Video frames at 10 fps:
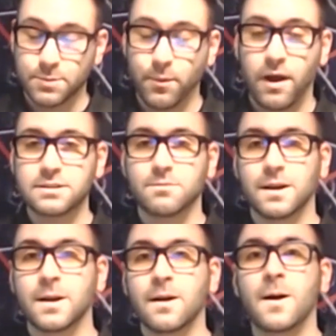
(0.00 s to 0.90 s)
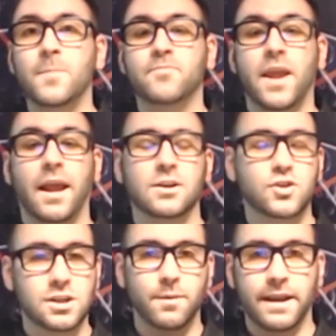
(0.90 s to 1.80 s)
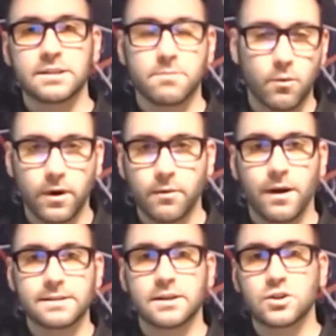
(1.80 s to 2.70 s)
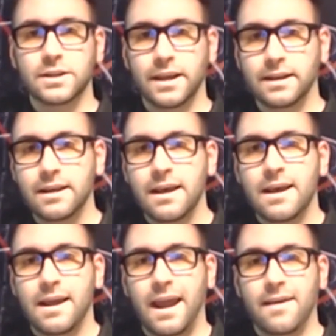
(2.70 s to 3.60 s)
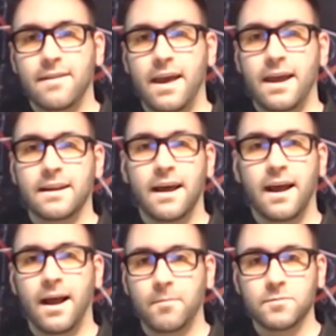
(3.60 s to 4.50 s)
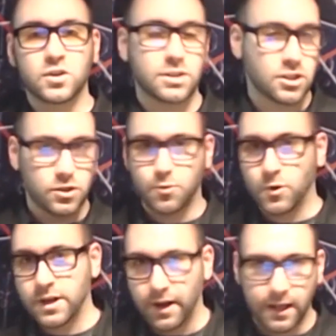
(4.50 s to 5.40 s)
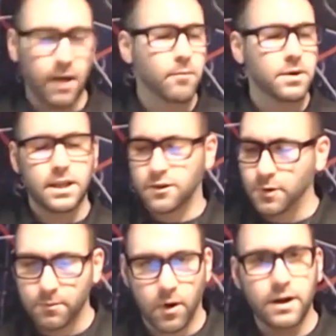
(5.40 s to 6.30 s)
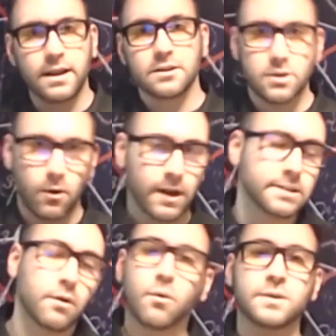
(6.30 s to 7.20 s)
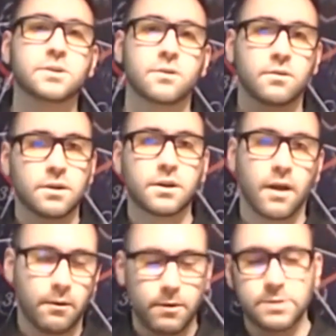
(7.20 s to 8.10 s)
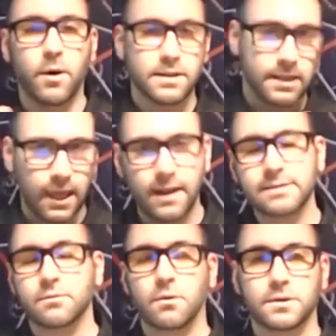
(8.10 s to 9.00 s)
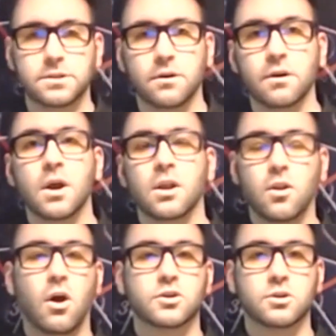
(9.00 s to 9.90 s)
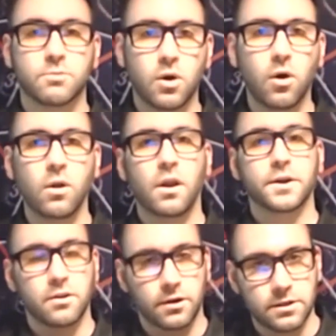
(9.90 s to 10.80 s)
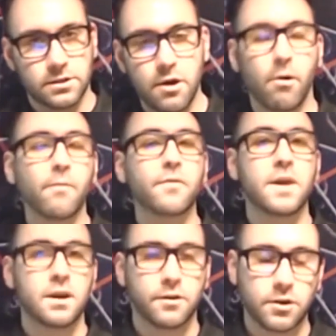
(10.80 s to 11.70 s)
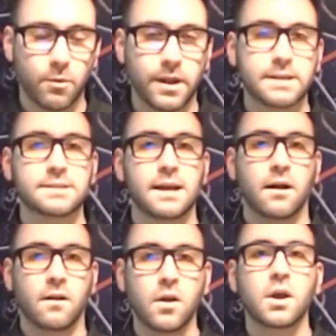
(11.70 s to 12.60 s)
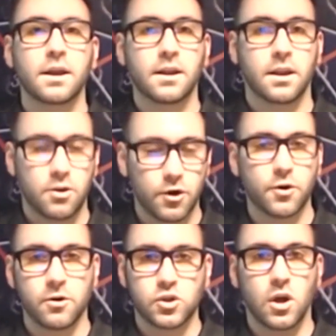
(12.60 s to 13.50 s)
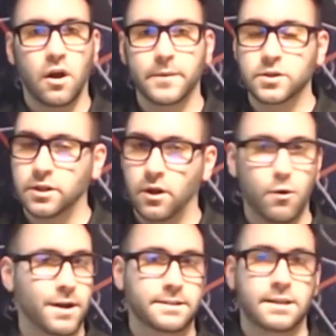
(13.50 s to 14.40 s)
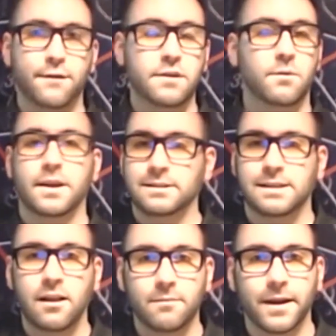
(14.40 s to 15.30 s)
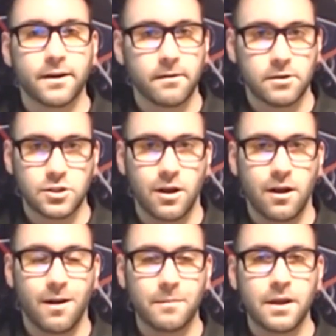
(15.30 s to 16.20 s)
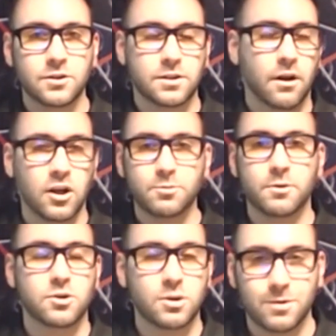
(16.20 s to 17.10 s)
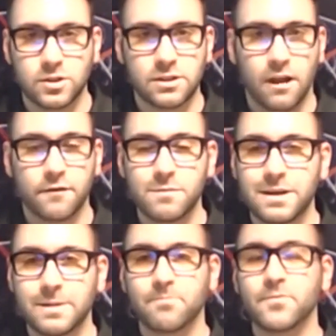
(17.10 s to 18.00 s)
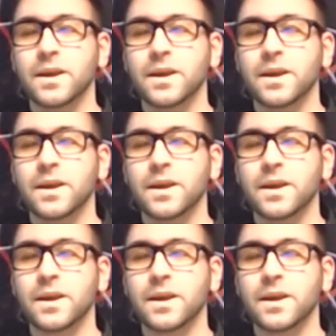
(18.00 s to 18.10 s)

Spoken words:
just respond to me. And she explained to me what it was that she did. And then she said she's working at a company and they're doing marketing and so on. I said, well, what's your, I responded again. I said, well, what's your long-term goal? Are you looking to start your own thing or do you want to excel in your current job? And she said, oh, I definitely want to excel in my current job. Entrepreneurship is just not for me.